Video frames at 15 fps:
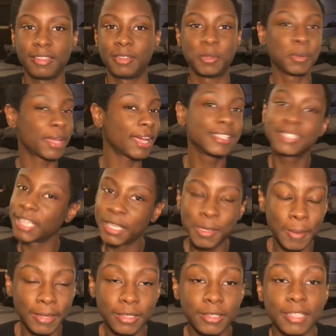you can't say
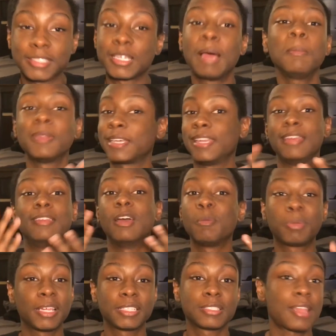you ain't looking. So I'm looking in dumb
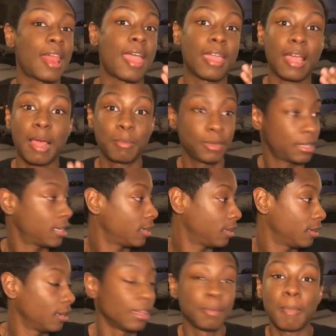places, like I'm
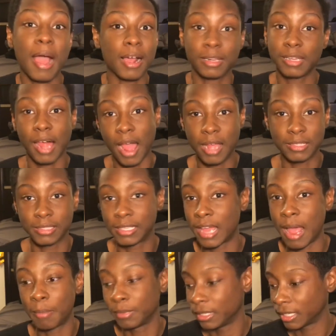looking in my closet.
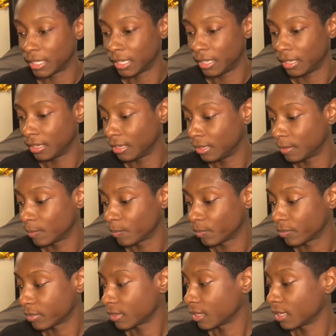I'm looking
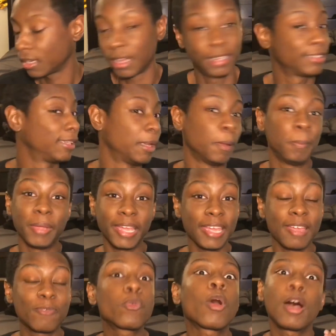under the
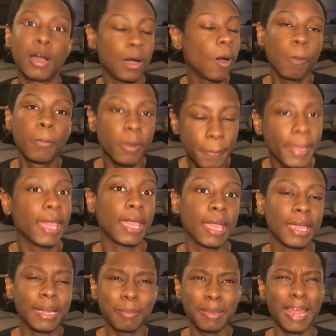bed for a whole book
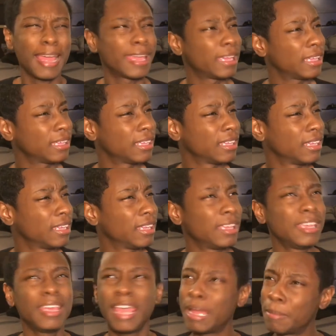bag. And I'm like,
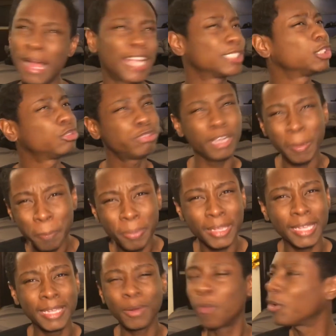am I
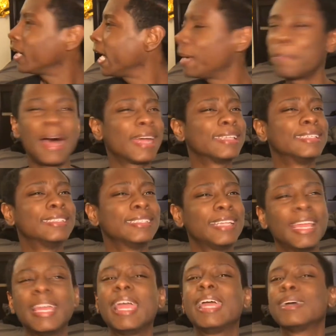tripping or am I,
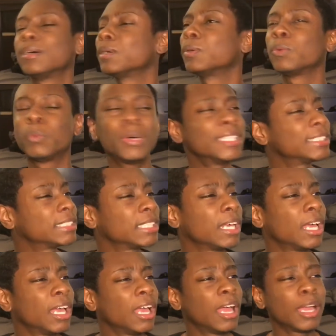what's
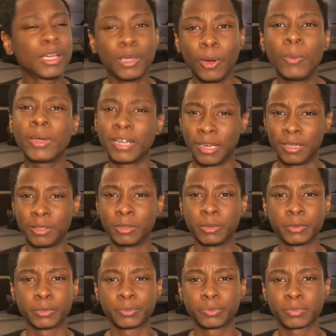going
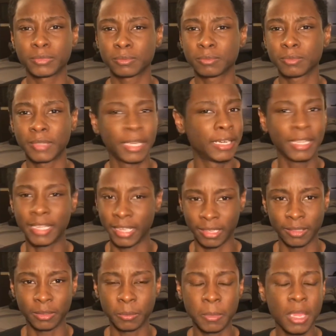on in the
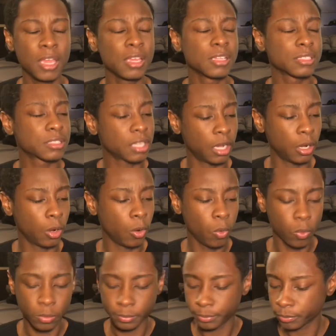kingdom?
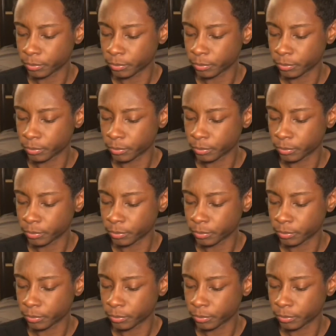So